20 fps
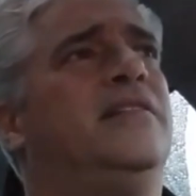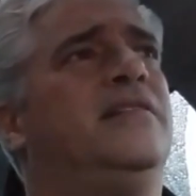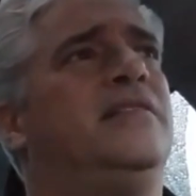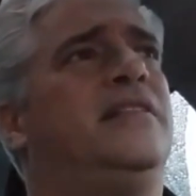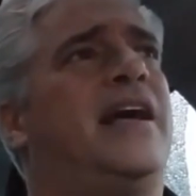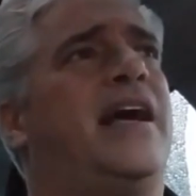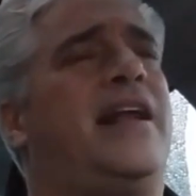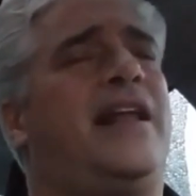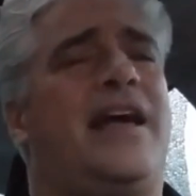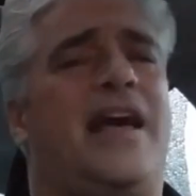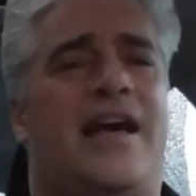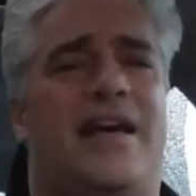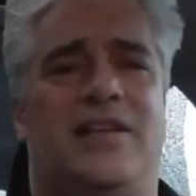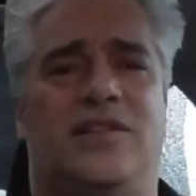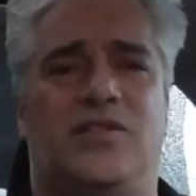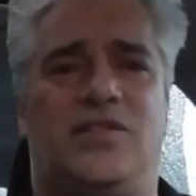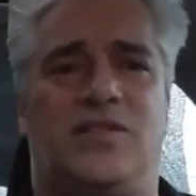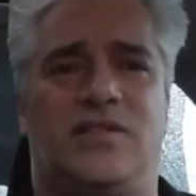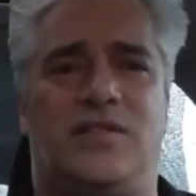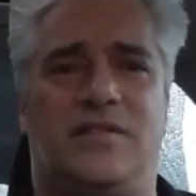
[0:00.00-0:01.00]
that
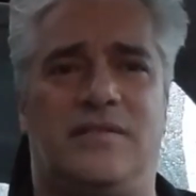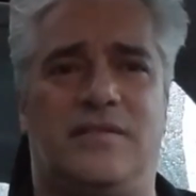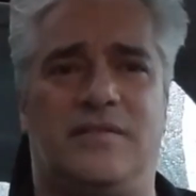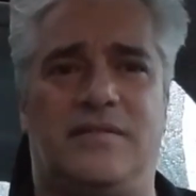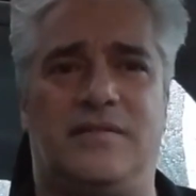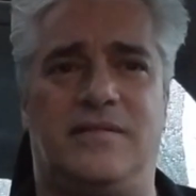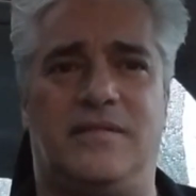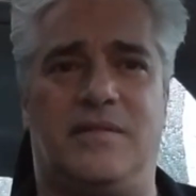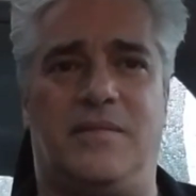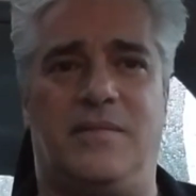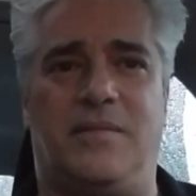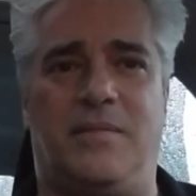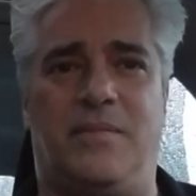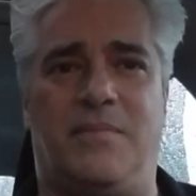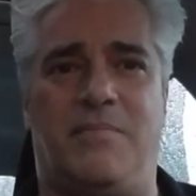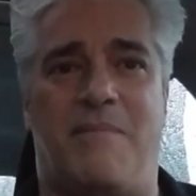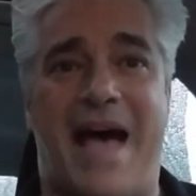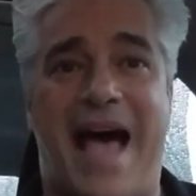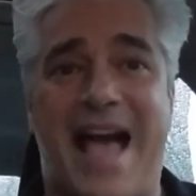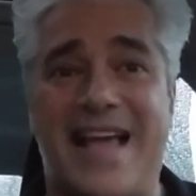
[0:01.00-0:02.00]
has
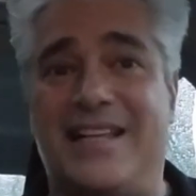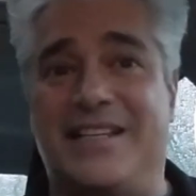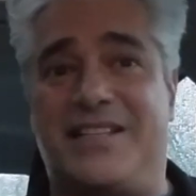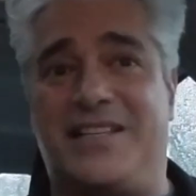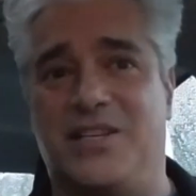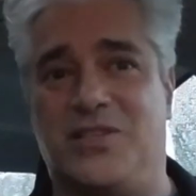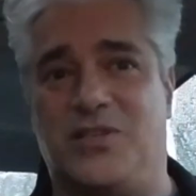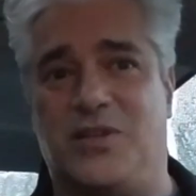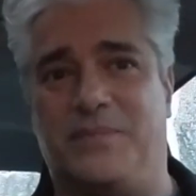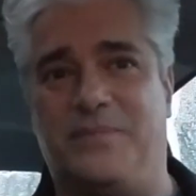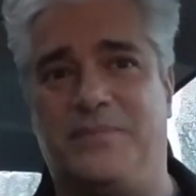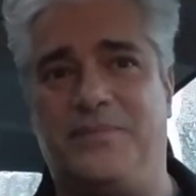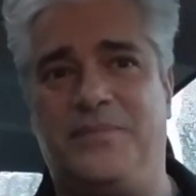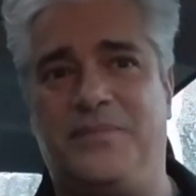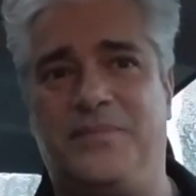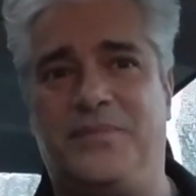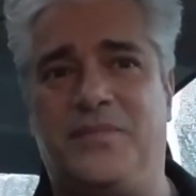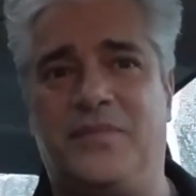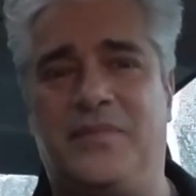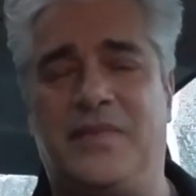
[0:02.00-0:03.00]
magnetism
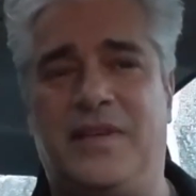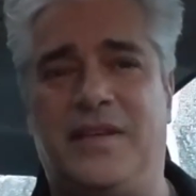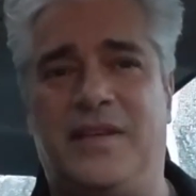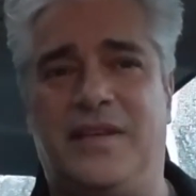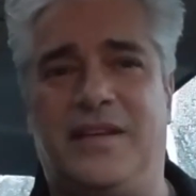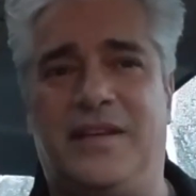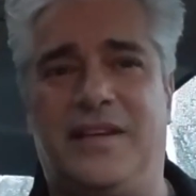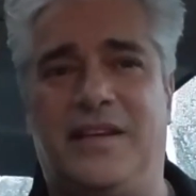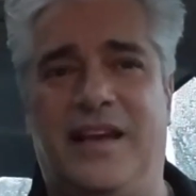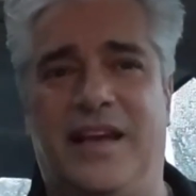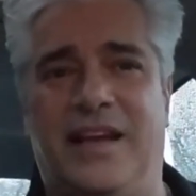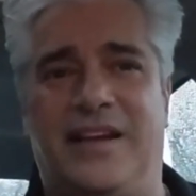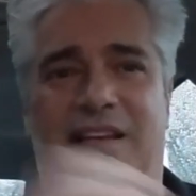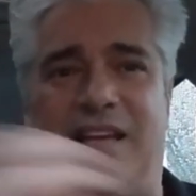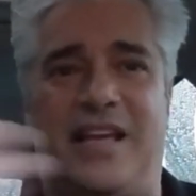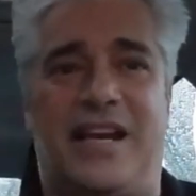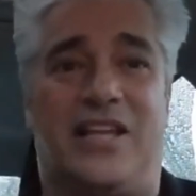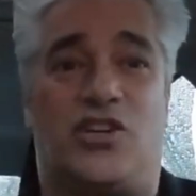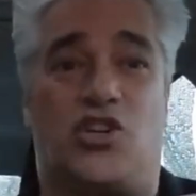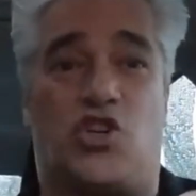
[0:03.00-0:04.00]
and
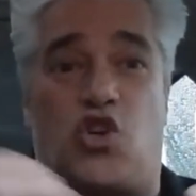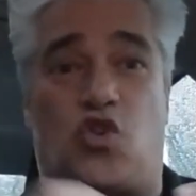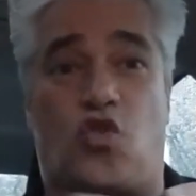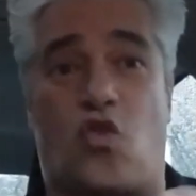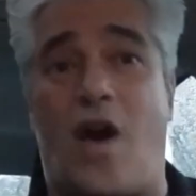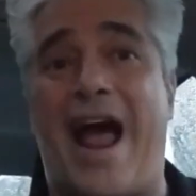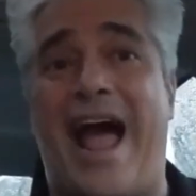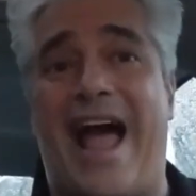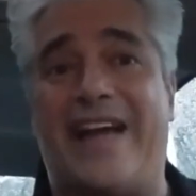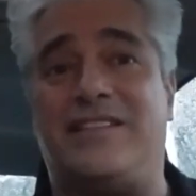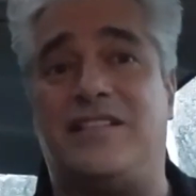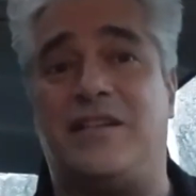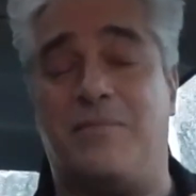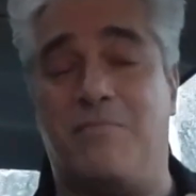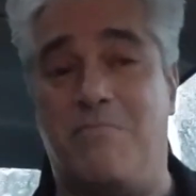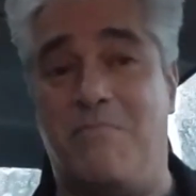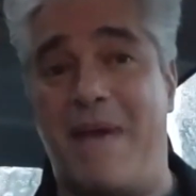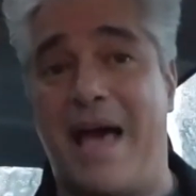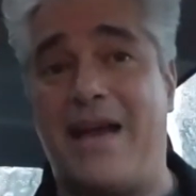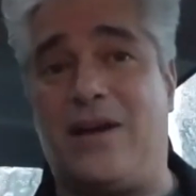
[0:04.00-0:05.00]
can attract
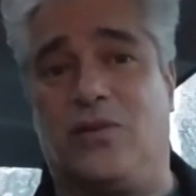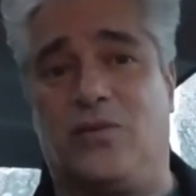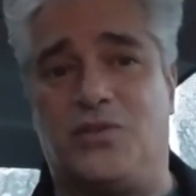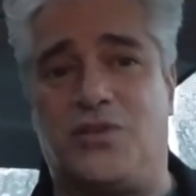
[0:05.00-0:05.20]
metal